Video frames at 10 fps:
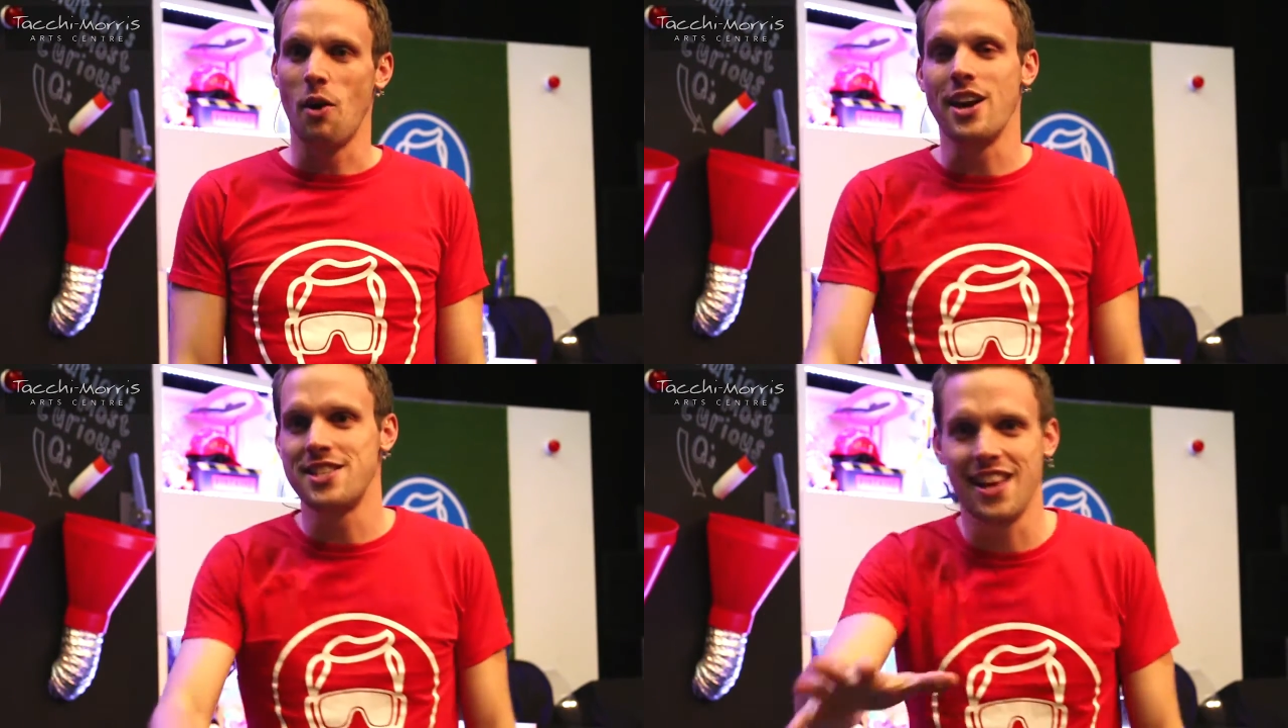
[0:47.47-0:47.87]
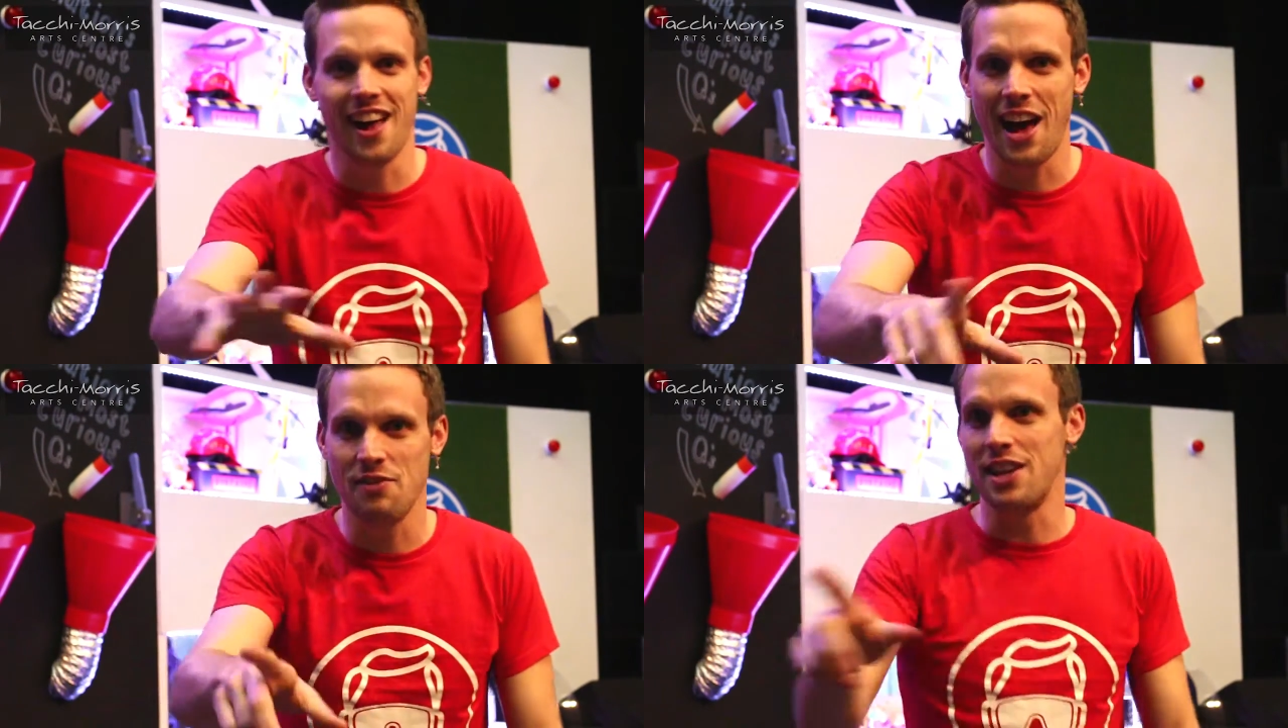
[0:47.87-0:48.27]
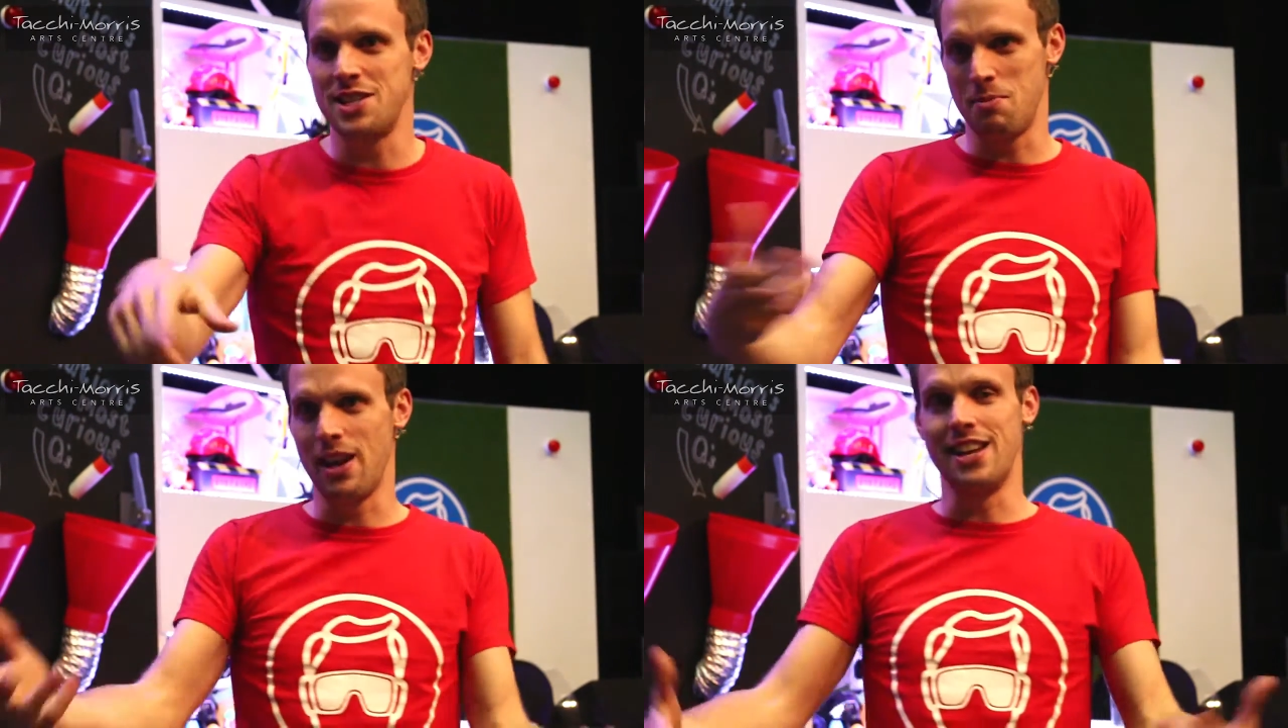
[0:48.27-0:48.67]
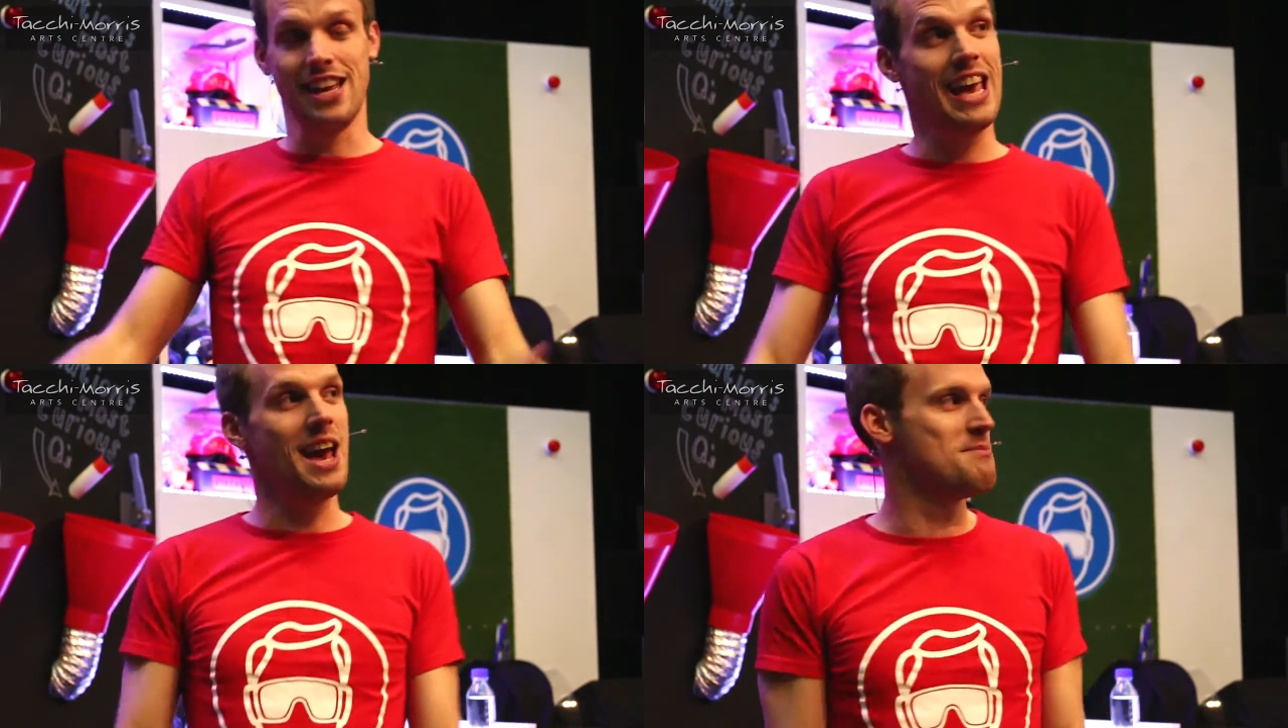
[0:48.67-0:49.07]
I say that, I haven't actually played
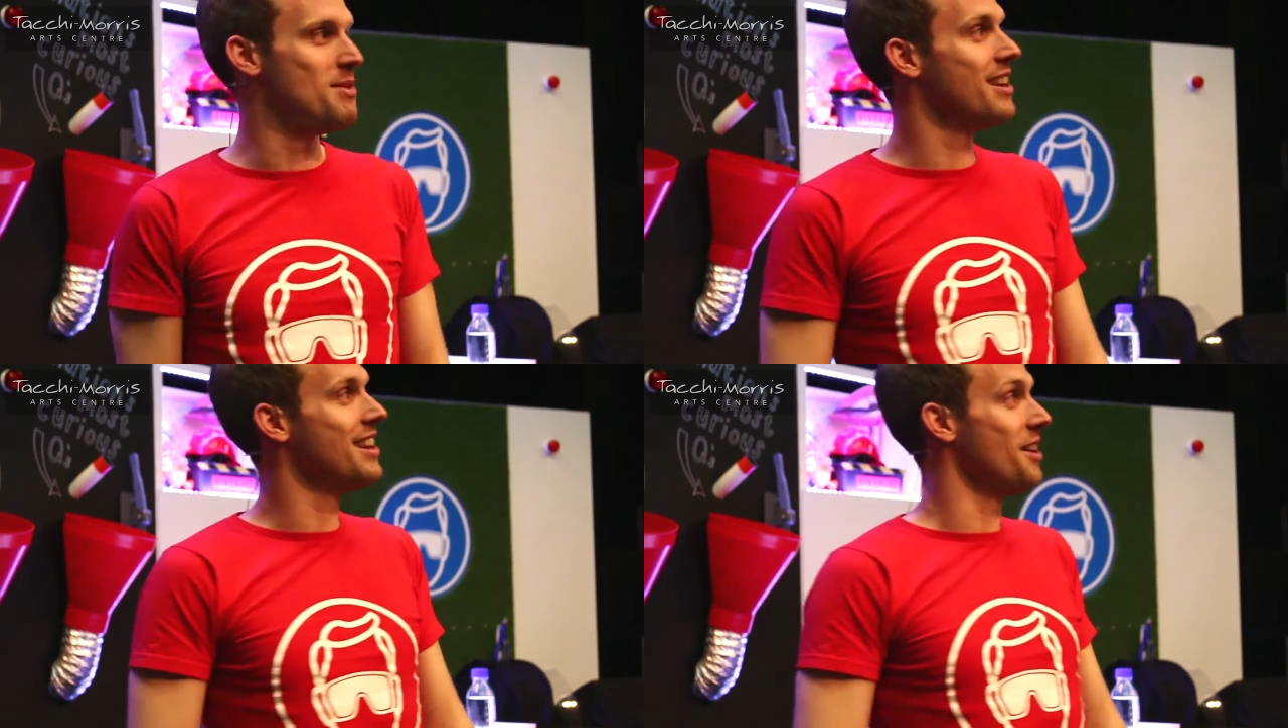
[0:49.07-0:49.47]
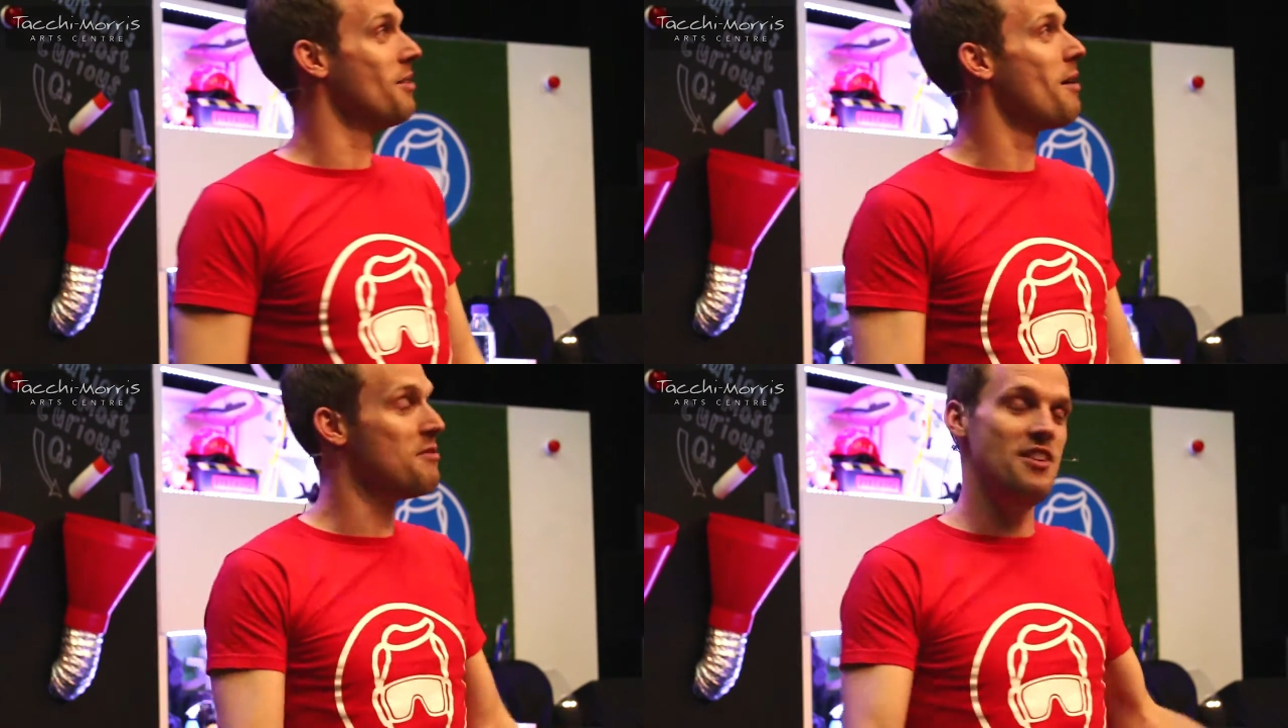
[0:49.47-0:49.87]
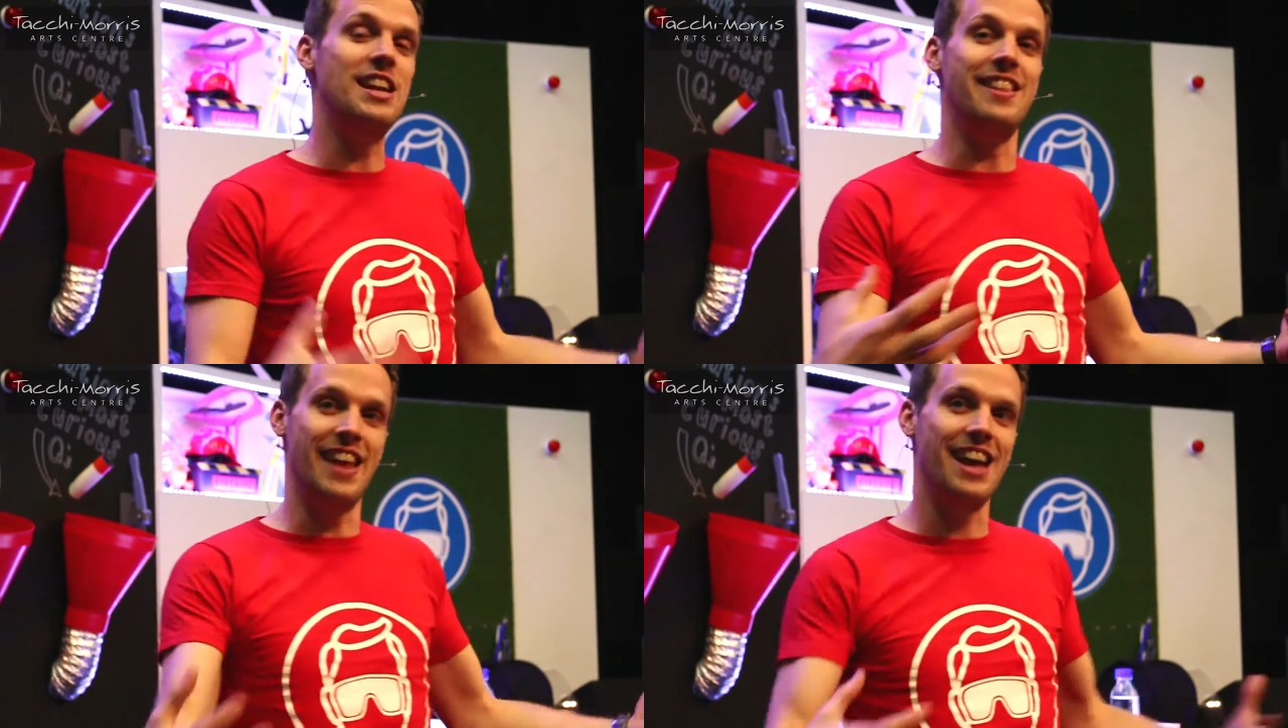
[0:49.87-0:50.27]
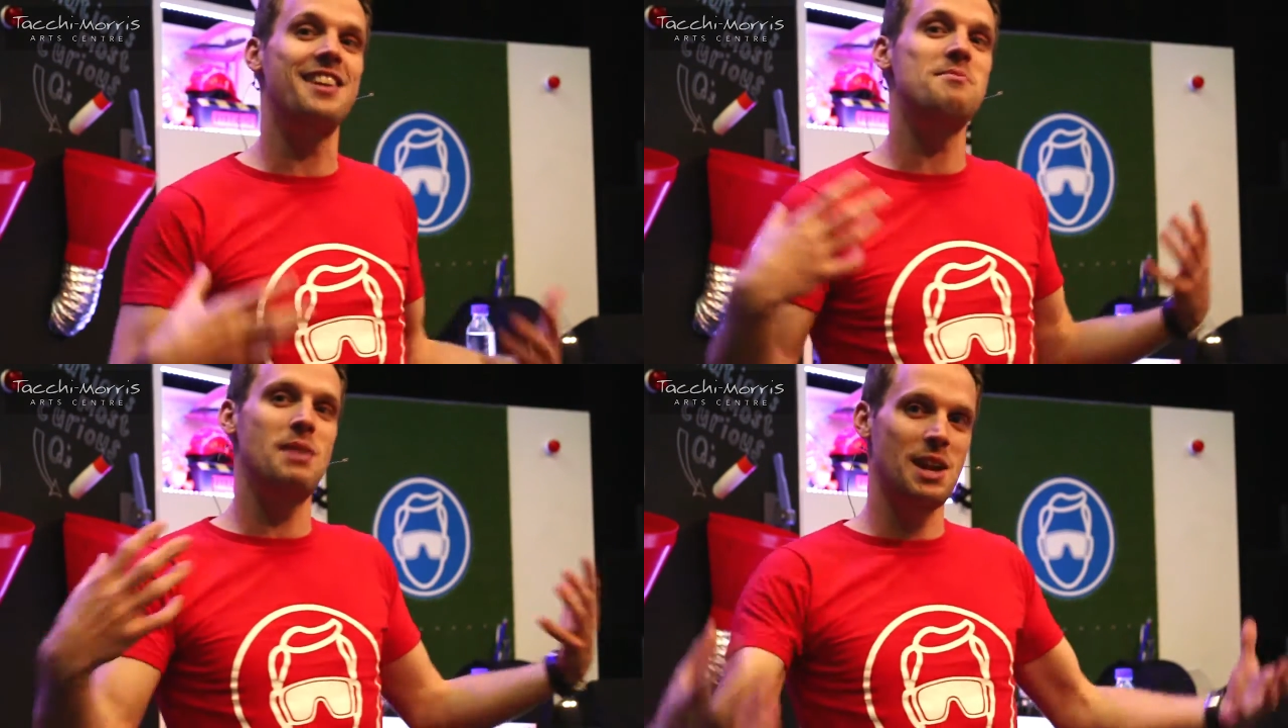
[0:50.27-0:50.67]
here yet, but you know, I'm feeling that,
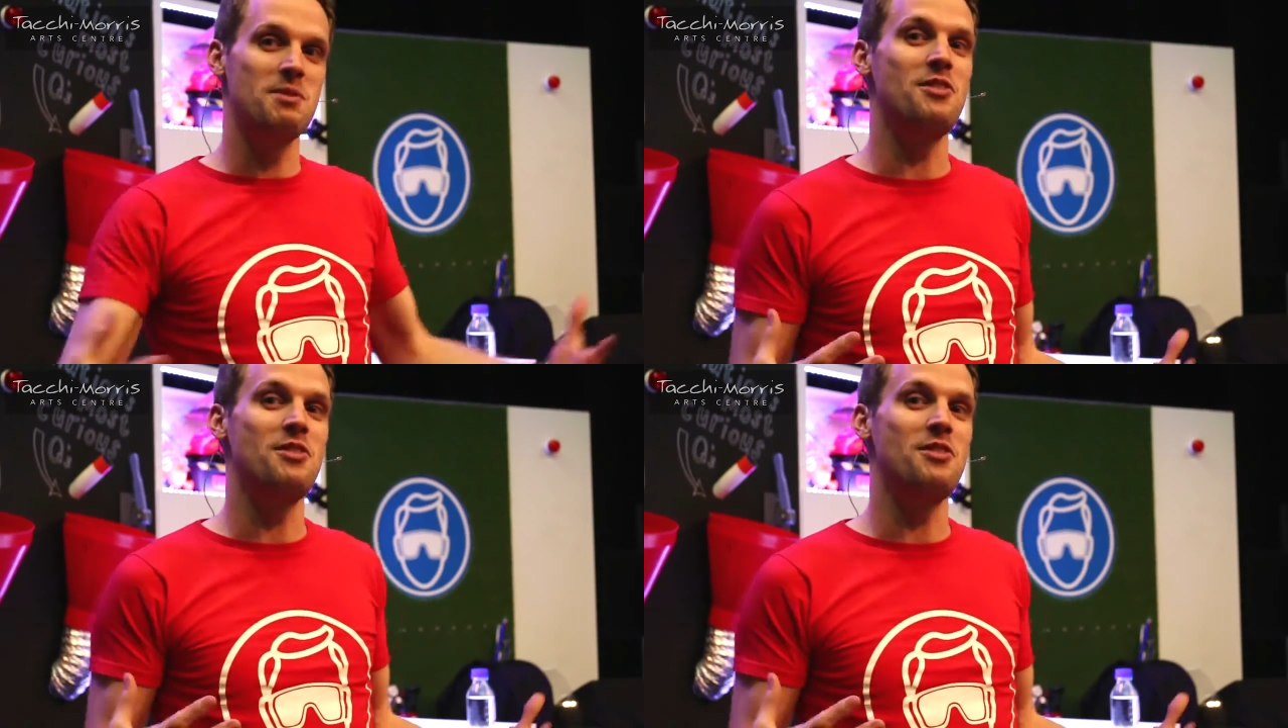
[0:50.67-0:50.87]
picking up the